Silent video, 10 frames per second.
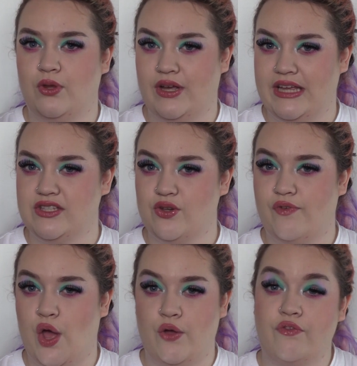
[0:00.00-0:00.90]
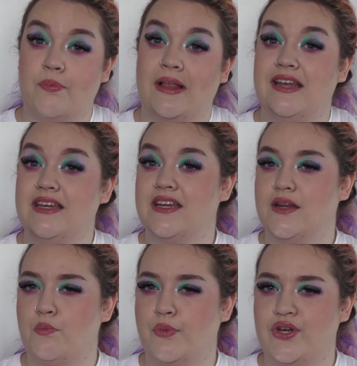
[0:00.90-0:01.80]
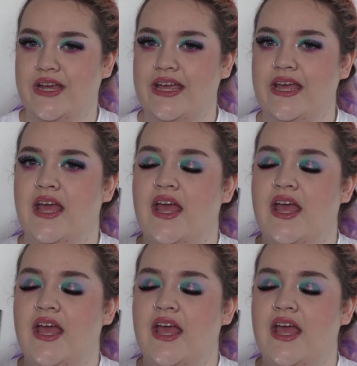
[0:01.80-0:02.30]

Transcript: looking sort of over blended and muddy.